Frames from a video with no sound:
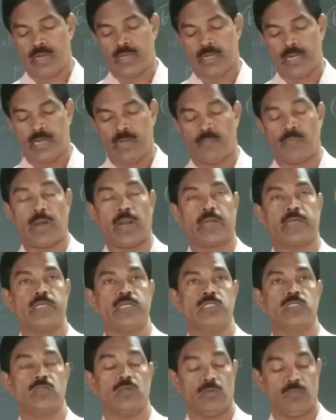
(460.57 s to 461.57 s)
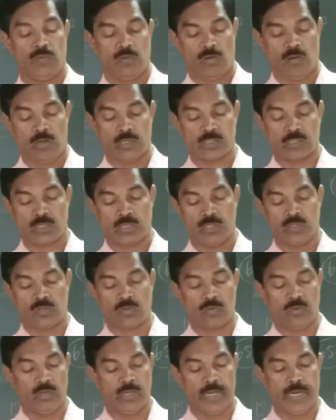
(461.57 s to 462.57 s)
and practice of cost
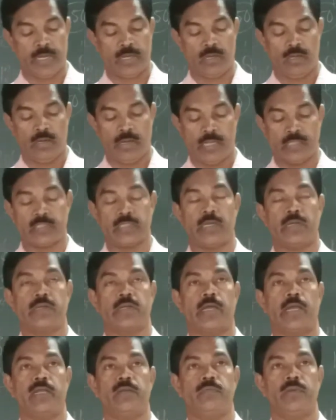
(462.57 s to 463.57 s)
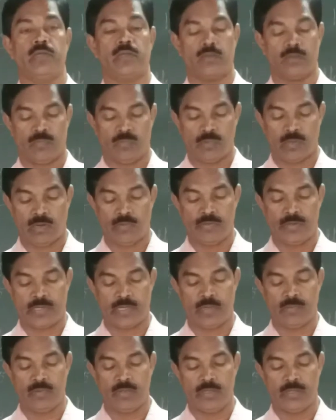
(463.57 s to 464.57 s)
control and ascertainment of
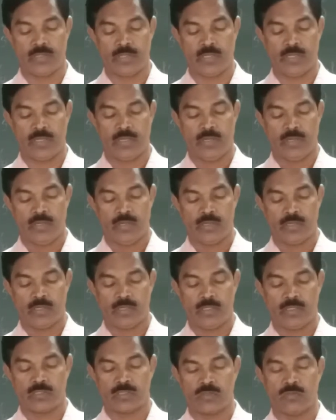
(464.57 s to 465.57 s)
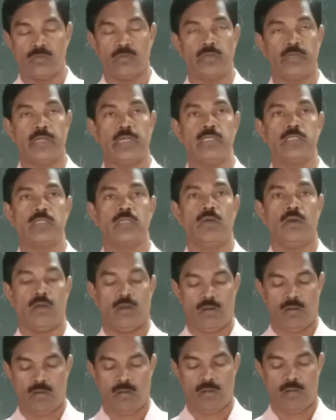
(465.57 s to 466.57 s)
profitability is known as
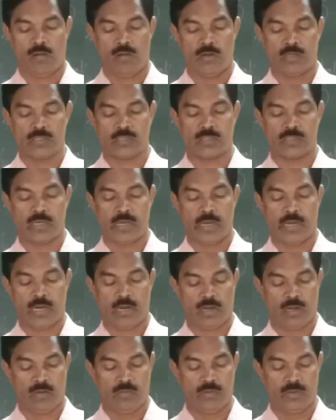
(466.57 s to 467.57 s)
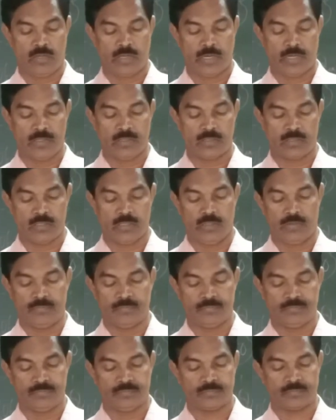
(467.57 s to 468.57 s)
cost accountancy.
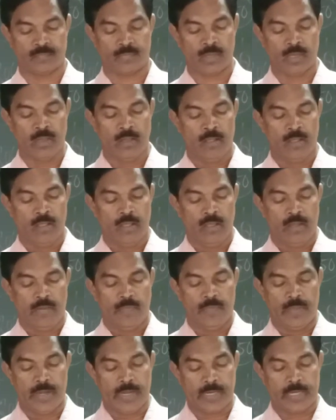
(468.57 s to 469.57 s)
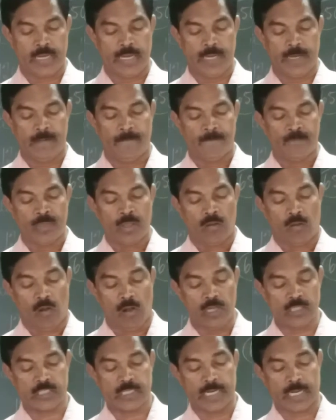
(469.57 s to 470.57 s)
Then again,
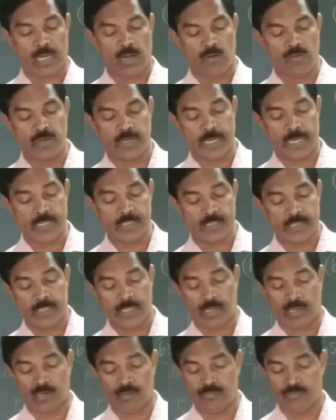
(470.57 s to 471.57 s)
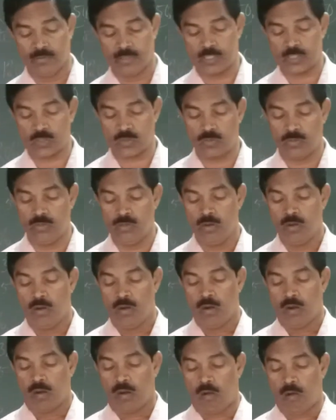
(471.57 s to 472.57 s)
cost accountancy refers to
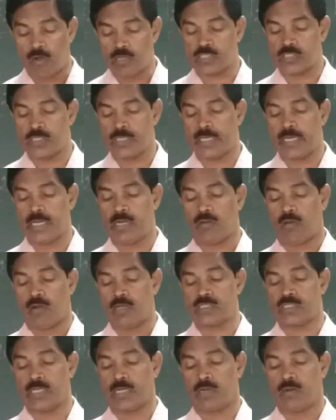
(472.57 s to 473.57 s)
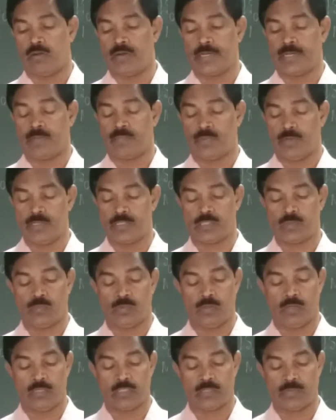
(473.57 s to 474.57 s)
costing and cost accounting
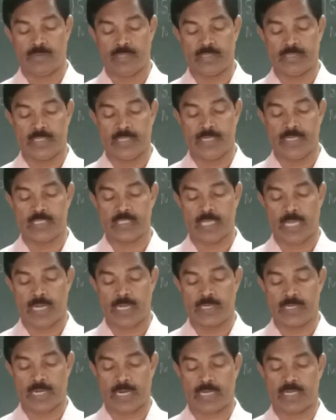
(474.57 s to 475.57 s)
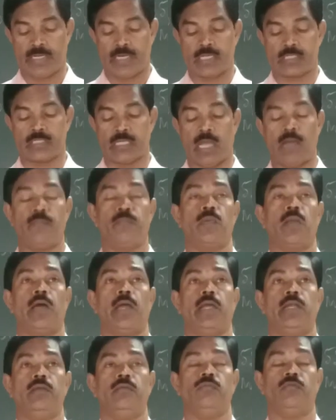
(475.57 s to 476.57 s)
principles, methods, and techniques
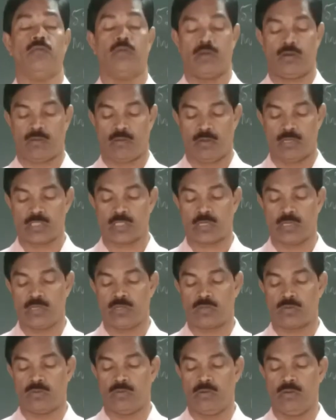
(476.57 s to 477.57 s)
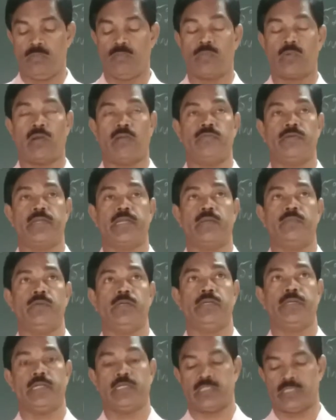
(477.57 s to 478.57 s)
applied for cost control,
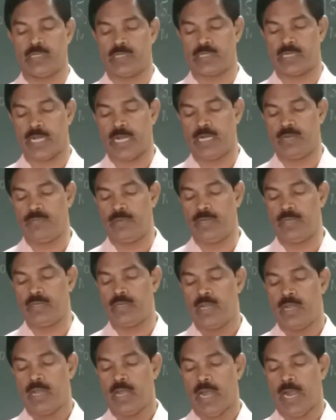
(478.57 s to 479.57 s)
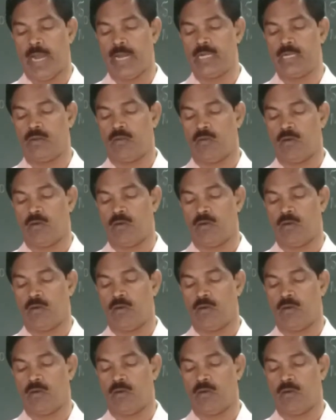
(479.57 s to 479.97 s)
profitability ascertainment, and